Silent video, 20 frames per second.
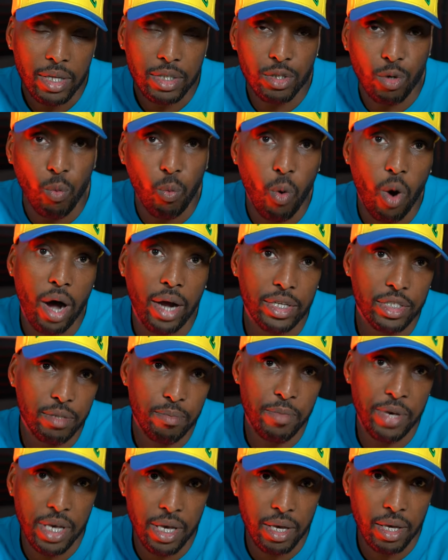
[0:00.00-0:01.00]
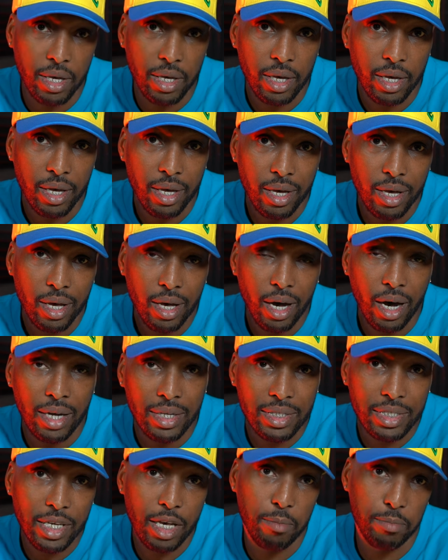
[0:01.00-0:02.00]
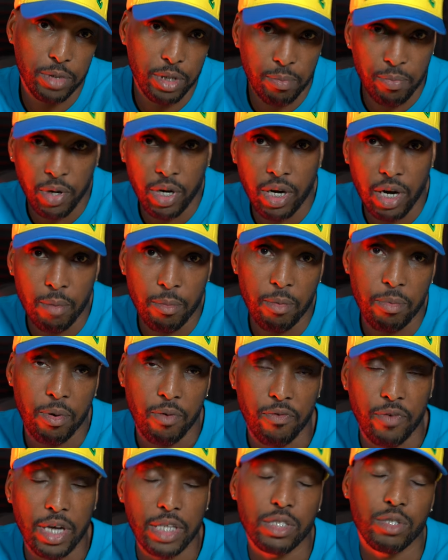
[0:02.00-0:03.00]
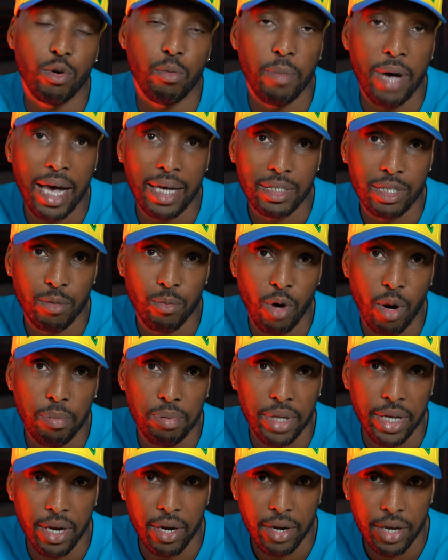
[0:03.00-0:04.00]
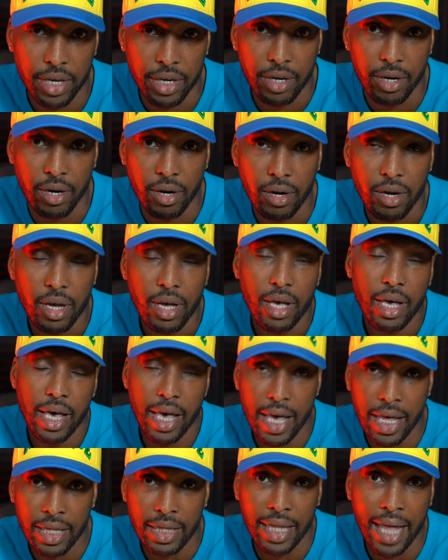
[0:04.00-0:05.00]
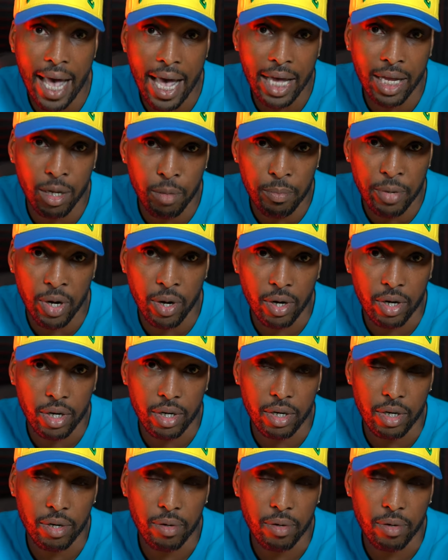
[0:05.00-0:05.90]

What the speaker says: to watch me attempt to become a professional basketball player here in Latin America.